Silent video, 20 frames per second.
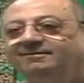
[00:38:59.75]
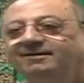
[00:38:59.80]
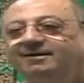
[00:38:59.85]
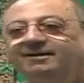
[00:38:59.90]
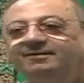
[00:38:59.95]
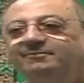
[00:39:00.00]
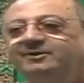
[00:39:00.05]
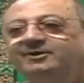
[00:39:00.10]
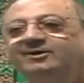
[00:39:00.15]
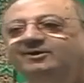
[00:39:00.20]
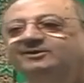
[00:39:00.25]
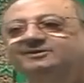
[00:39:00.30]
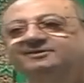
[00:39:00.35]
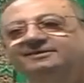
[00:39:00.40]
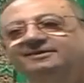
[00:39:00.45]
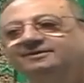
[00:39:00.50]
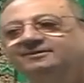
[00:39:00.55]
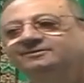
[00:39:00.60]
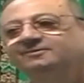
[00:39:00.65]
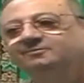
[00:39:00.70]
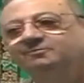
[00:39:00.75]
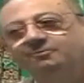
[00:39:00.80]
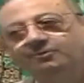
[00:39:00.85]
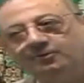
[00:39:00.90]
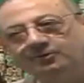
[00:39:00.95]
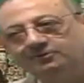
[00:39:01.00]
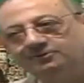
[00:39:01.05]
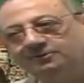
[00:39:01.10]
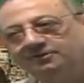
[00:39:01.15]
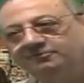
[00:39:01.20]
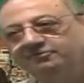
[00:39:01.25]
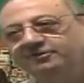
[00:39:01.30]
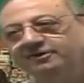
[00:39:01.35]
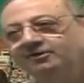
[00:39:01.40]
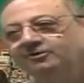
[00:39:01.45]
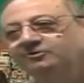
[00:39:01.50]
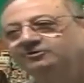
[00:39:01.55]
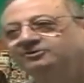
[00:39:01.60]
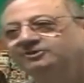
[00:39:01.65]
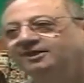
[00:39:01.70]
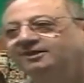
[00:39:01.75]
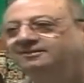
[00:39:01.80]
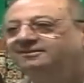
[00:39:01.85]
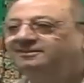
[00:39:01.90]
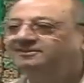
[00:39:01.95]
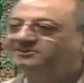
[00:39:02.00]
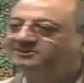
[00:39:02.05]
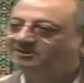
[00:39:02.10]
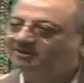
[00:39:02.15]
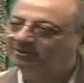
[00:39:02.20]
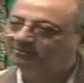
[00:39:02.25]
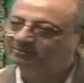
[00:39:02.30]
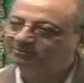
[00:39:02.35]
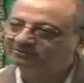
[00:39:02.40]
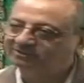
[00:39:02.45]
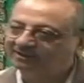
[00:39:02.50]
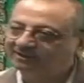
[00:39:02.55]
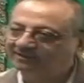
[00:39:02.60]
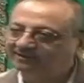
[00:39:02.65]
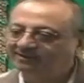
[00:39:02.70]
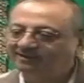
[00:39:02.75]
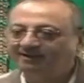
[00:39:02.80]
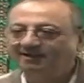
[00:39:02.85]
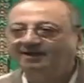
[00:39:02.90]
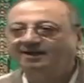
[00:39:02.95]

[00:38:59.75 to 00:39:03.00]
Uh, because both the Felushat and Jawabushat